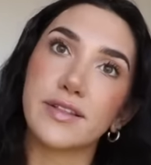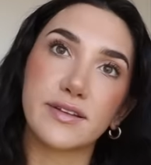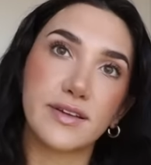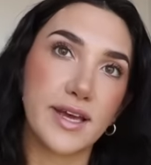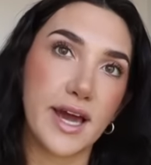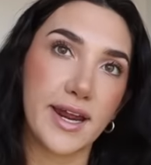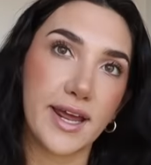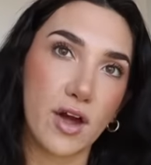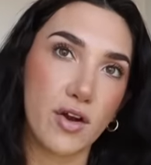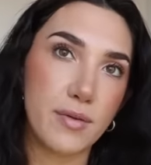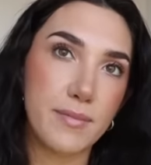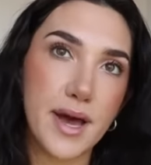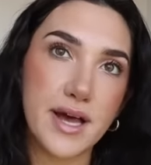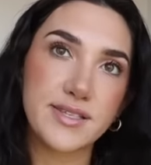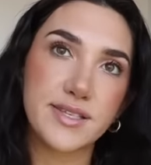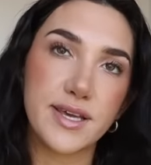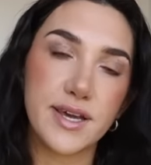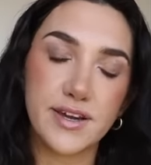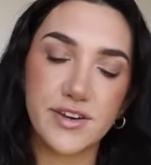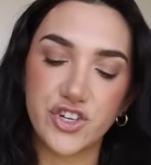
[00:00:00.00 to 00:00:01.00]
of getting out a
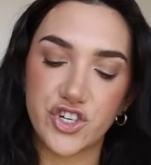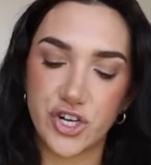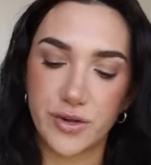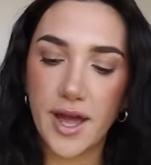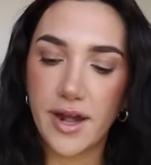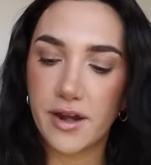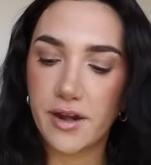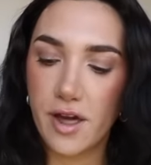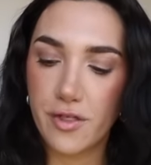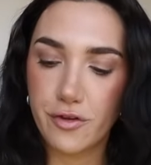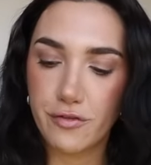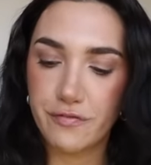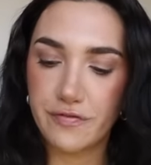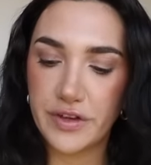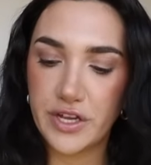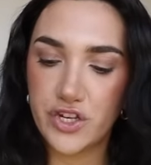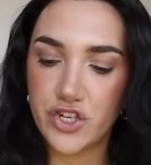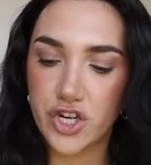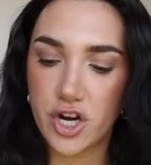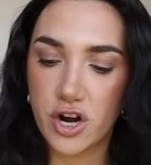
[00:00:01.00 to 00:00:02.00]
message. And another
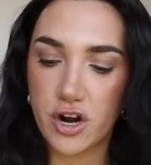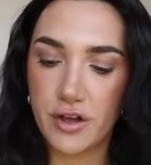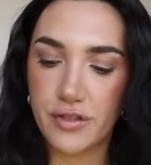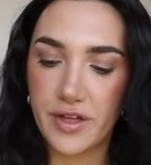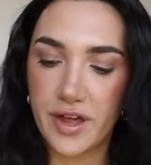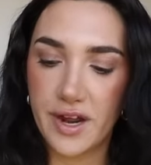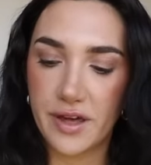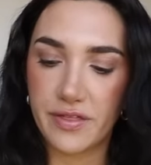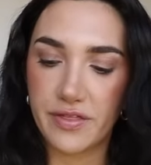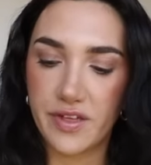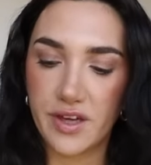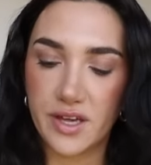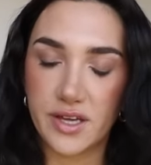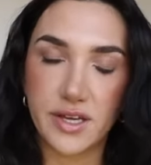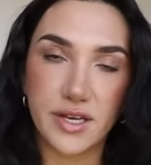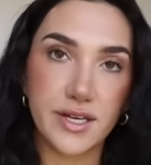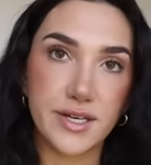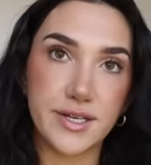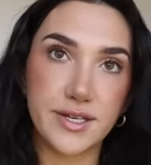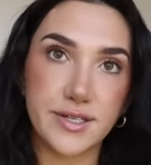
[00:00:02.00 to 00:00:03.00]
feature that I
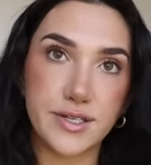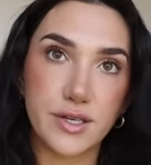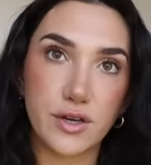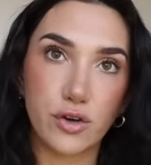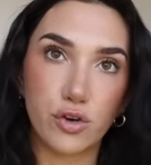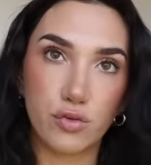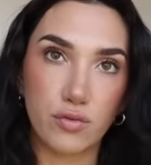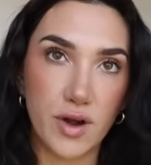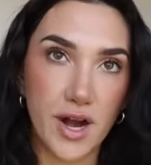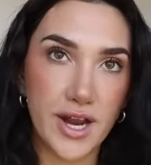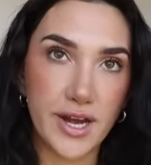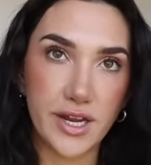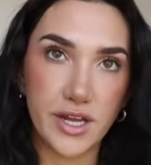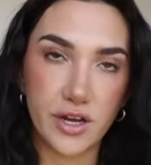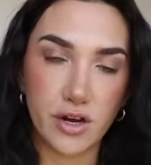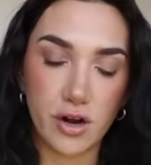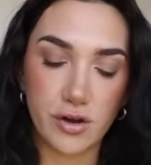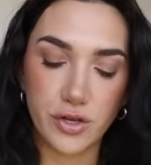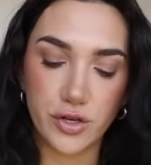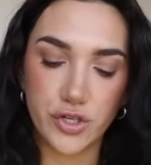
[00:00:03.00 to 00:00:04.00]
think is great here on